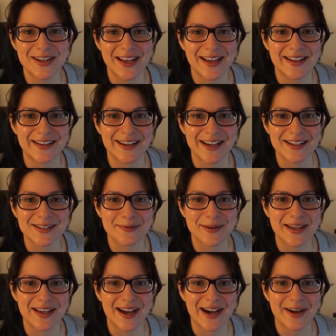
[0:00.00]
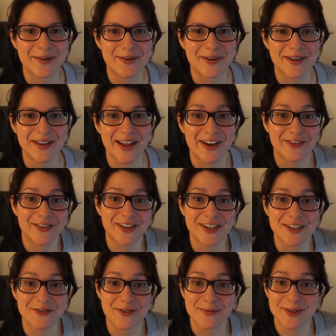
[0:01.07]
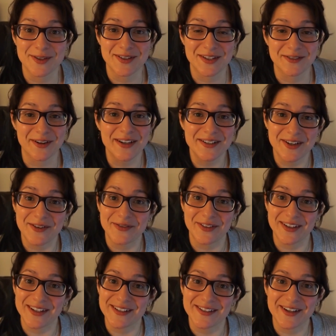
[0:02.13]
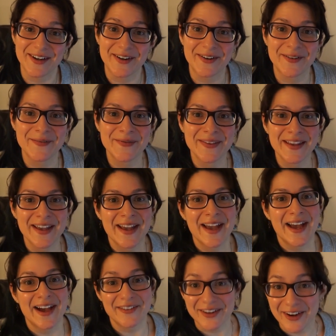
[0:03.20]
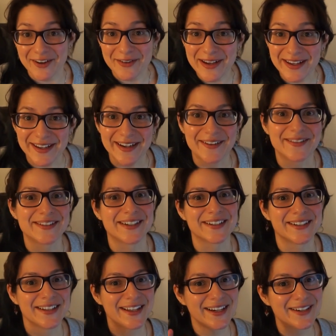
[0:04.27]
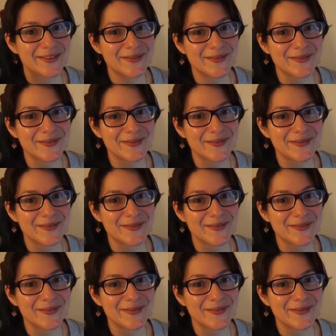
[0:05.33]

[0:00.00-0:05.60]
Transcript: and next week I will have footage from Susie's race, hopefully. So have a great week, and I will talk to you later.